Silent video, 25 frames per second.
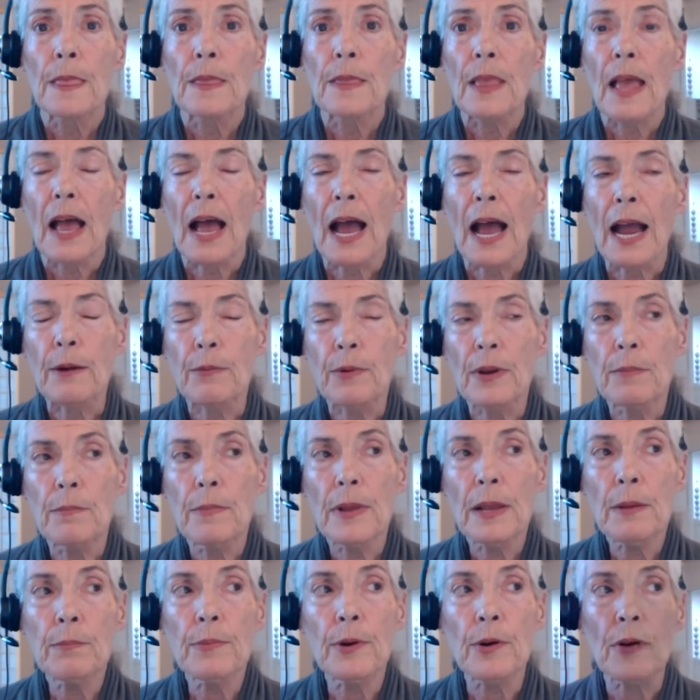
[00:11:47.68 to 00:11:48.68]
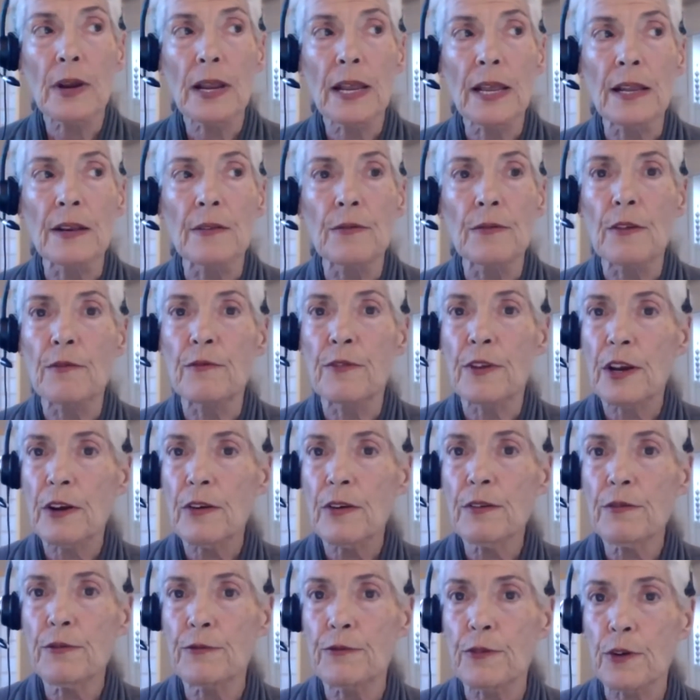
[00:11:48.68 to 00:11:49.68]
I remember in the very
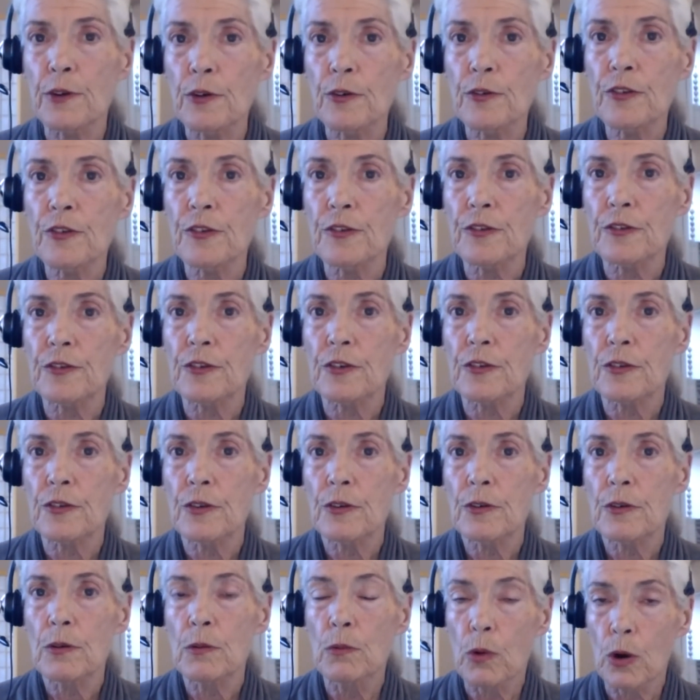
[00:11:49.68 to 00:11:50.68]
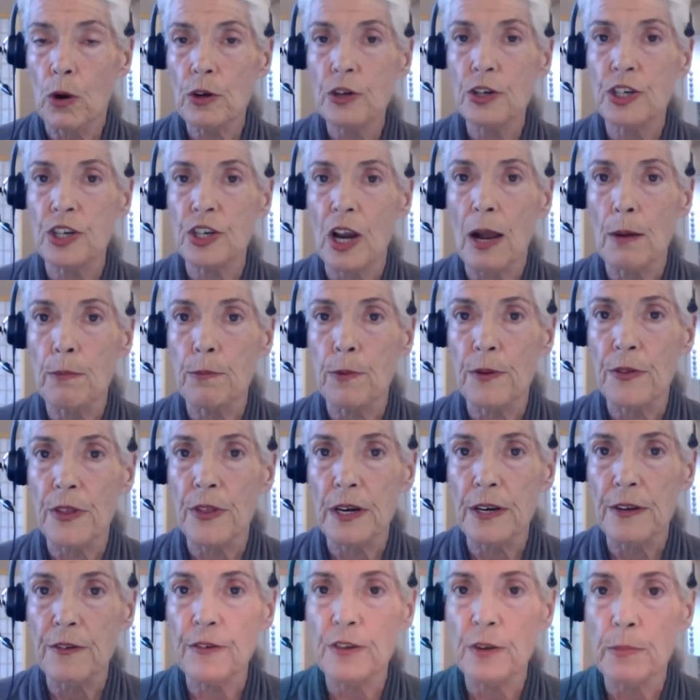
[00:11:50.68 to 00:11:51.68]
first workshop with
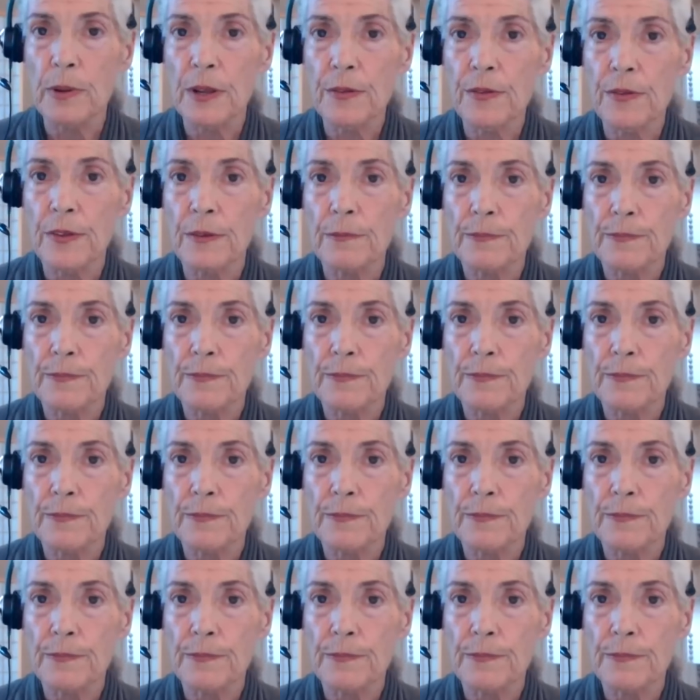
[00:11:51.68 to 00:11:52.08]
Elisabeth,